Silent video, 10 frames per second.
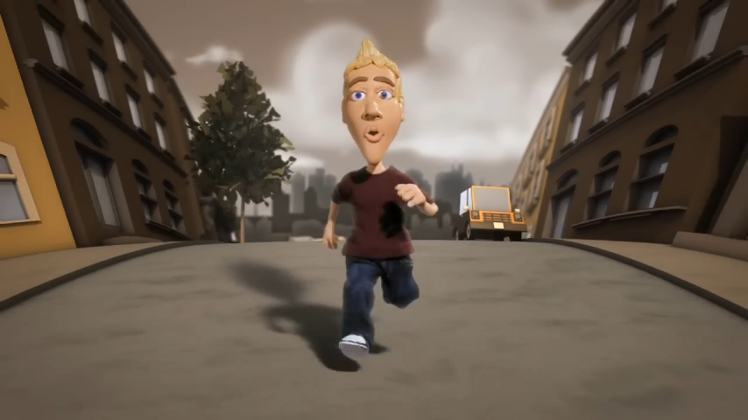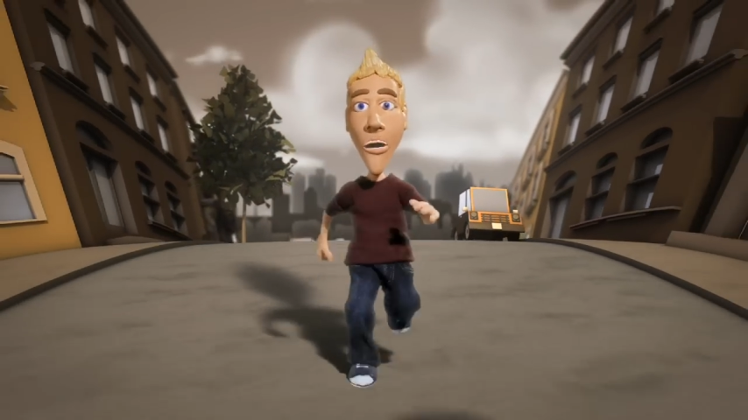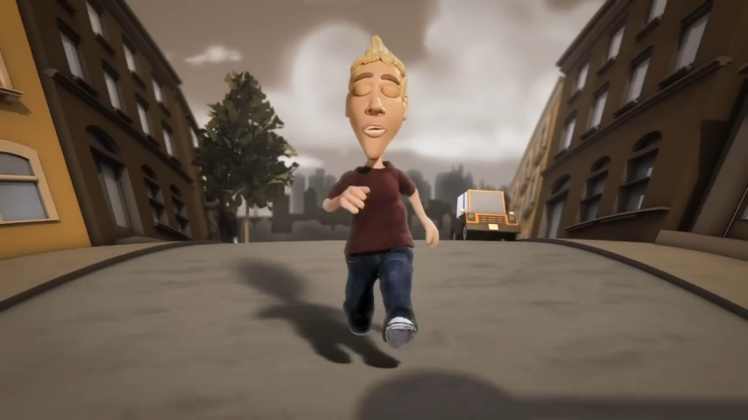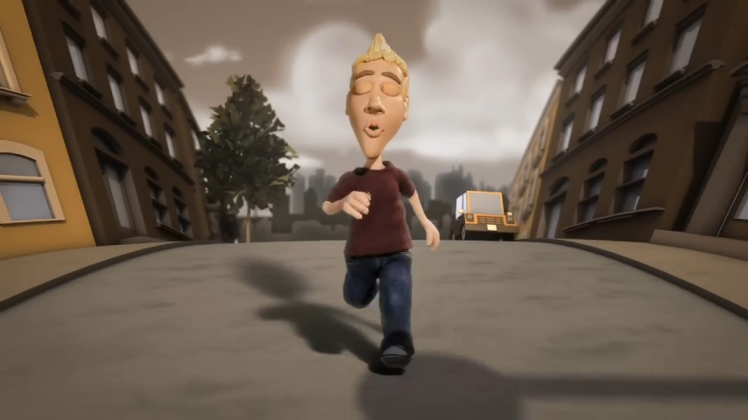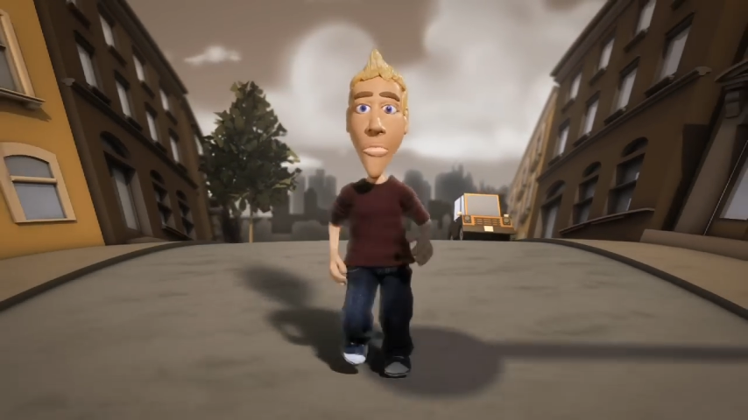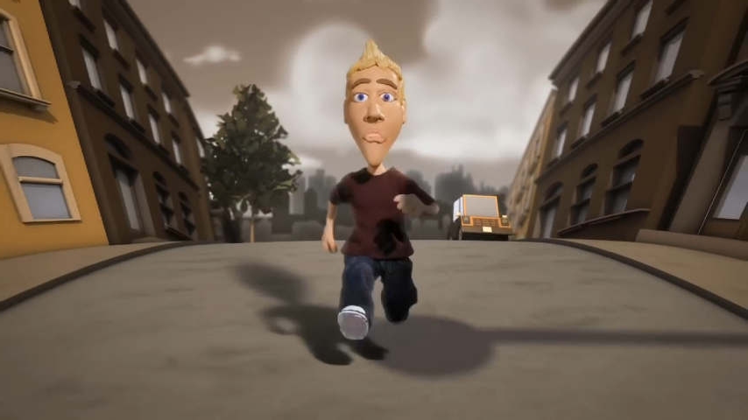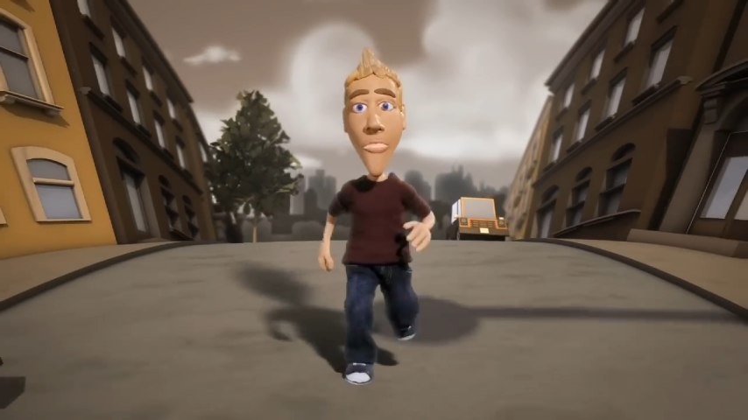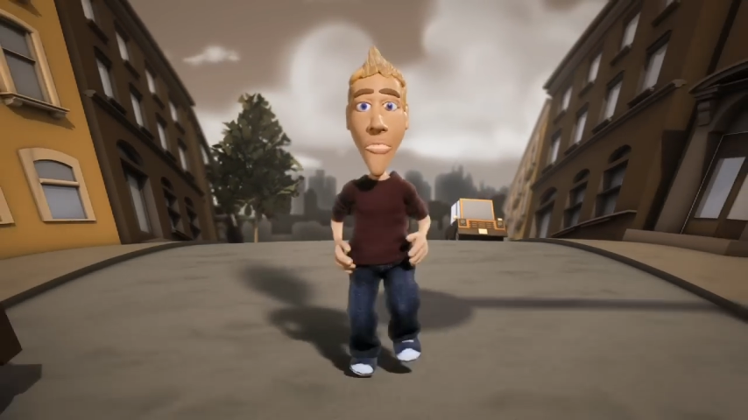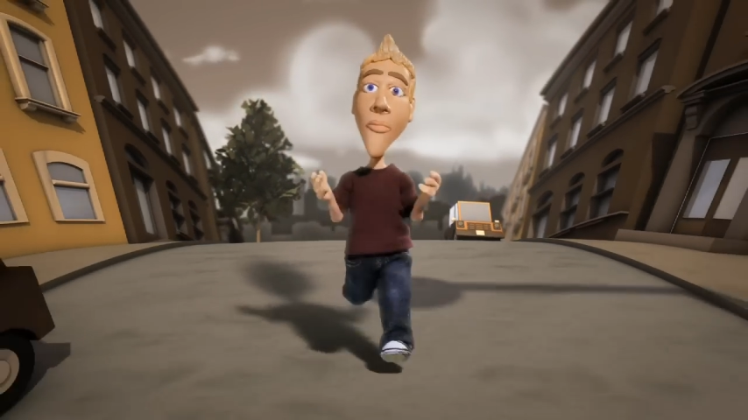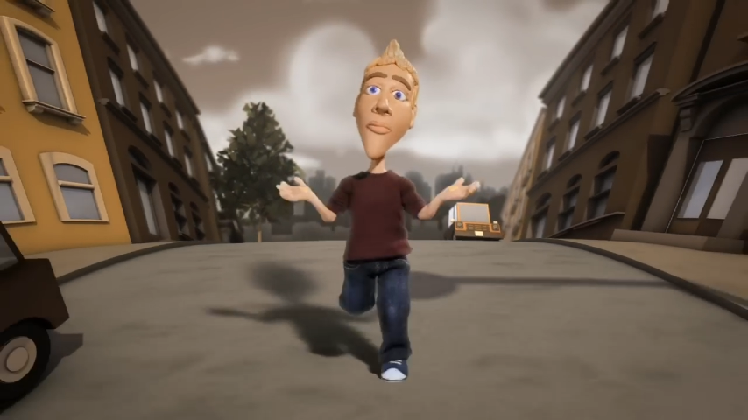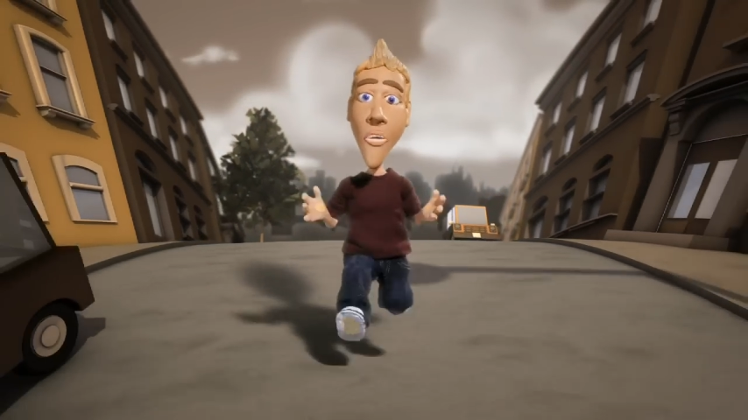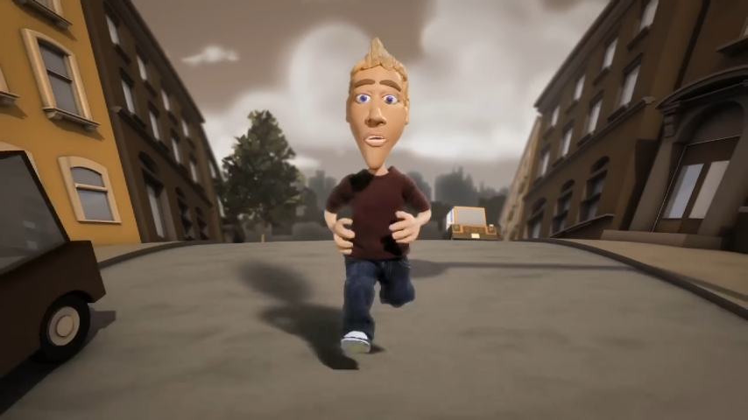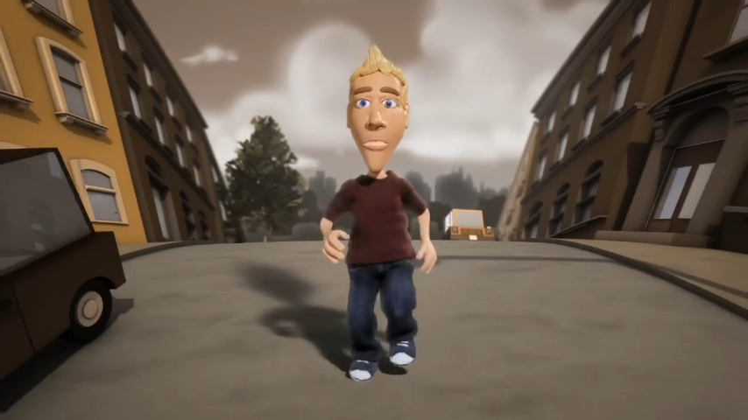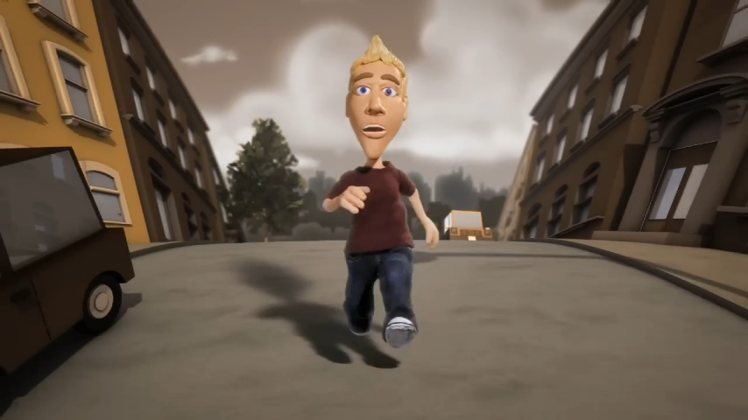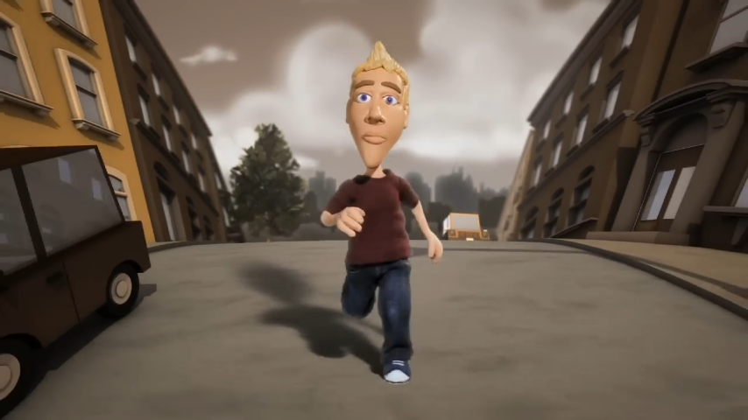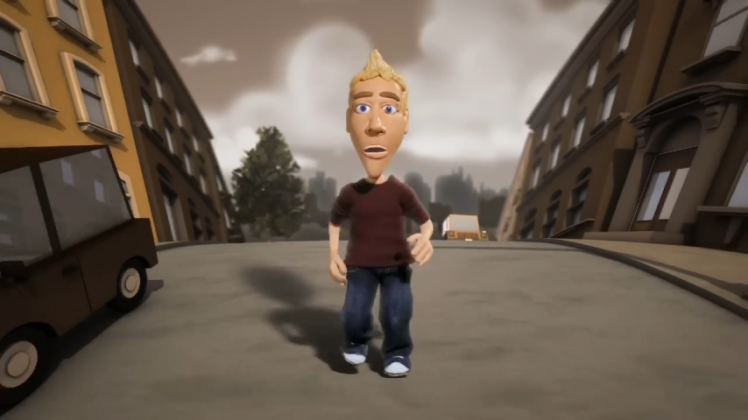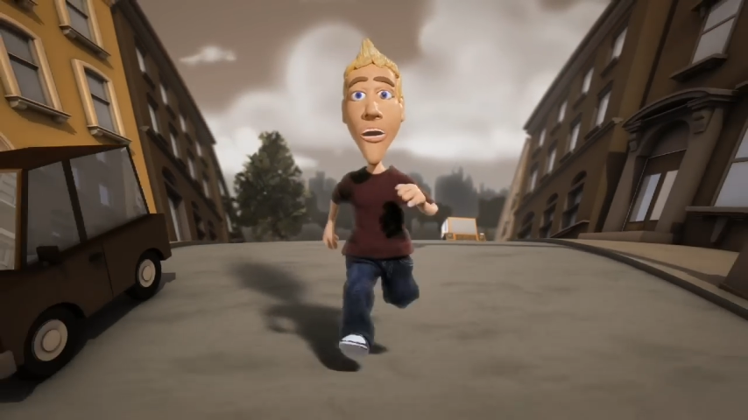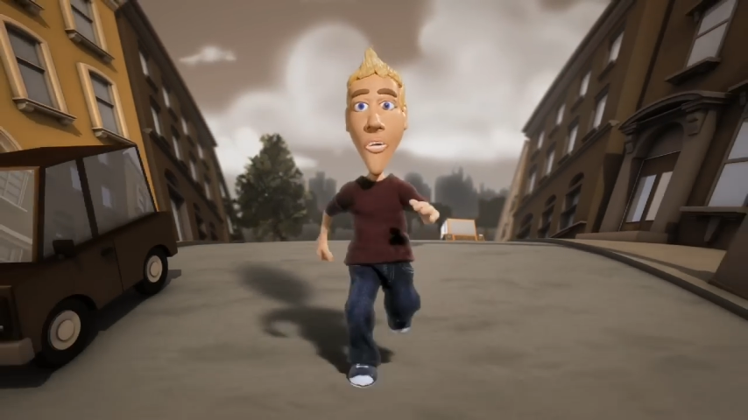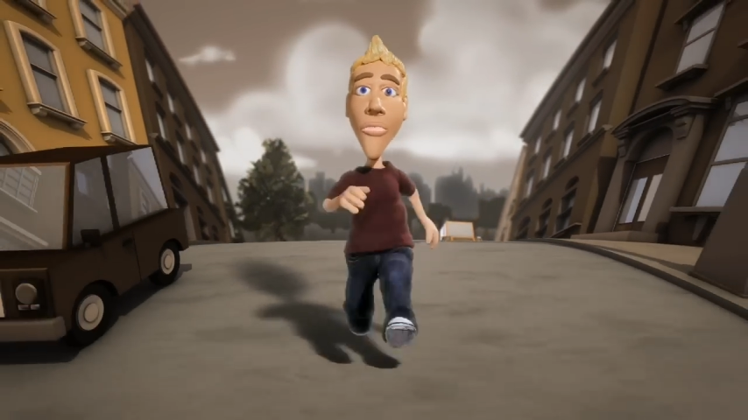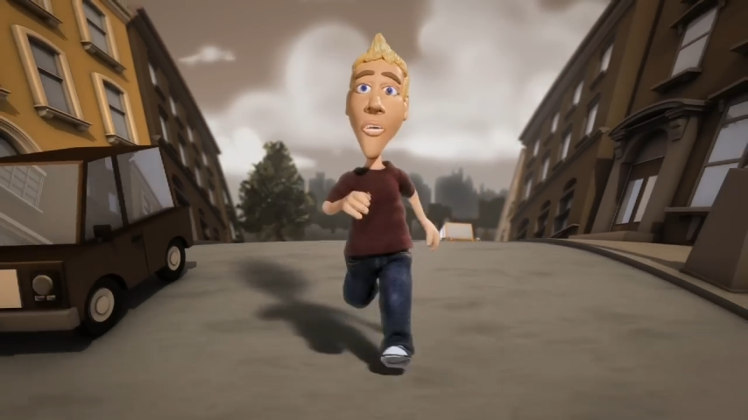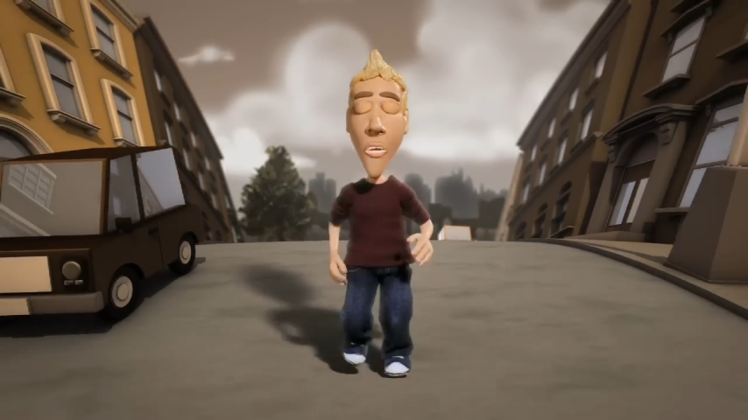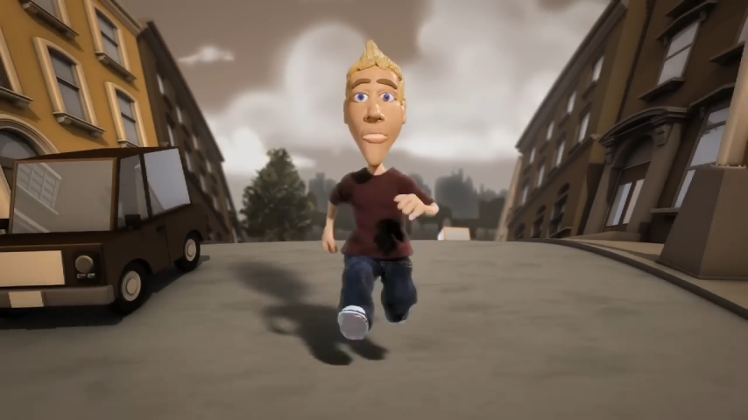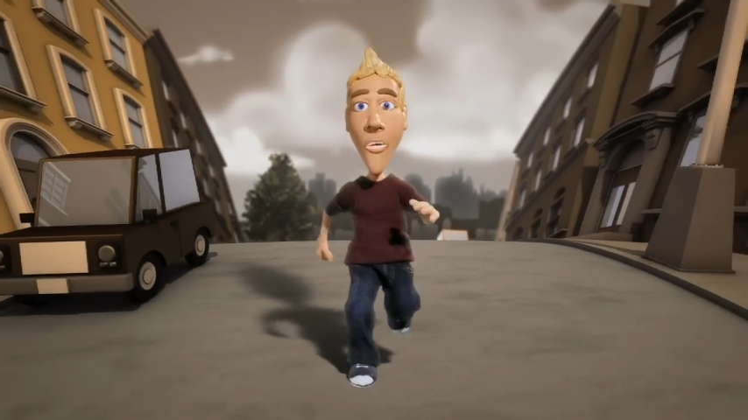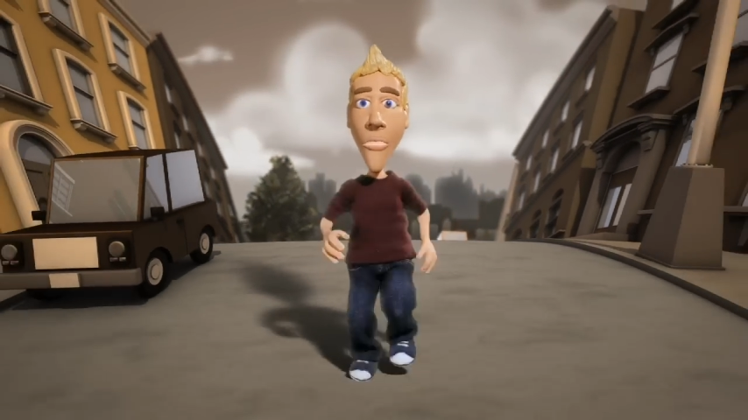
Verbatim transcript: running will give you time to think and make a decision